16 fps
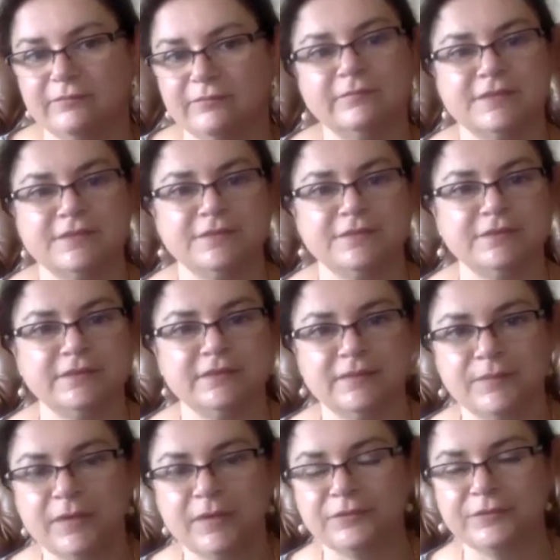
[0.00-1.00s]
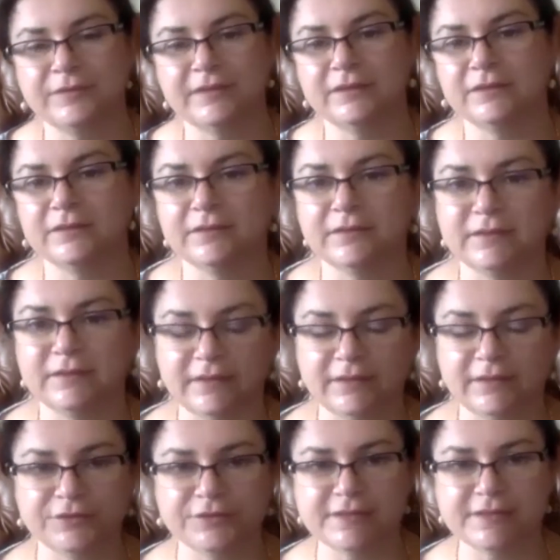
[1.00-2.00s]
a certain amount in
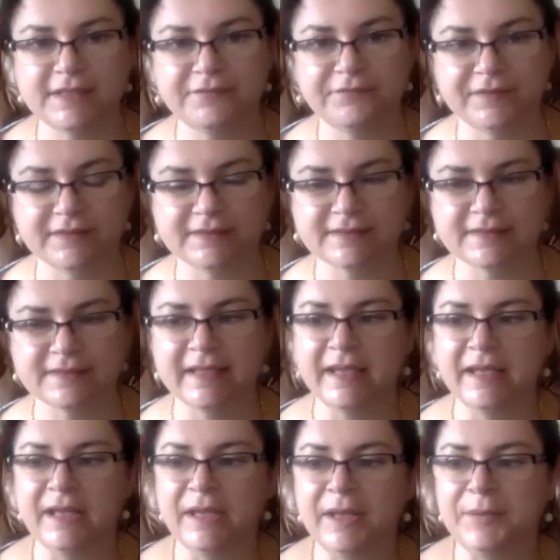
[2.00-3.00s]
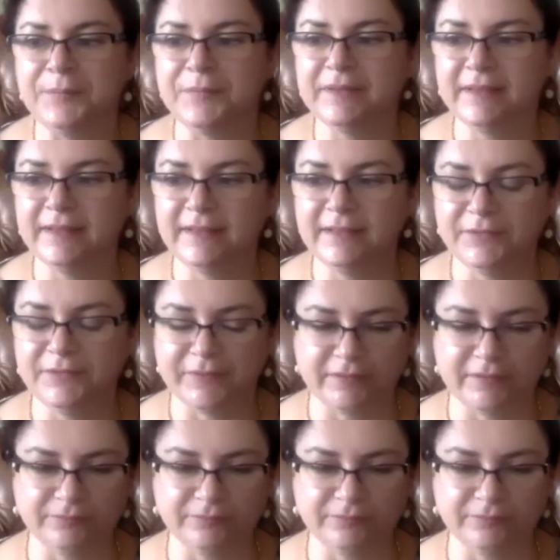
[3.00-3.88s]
your savings. But anyway,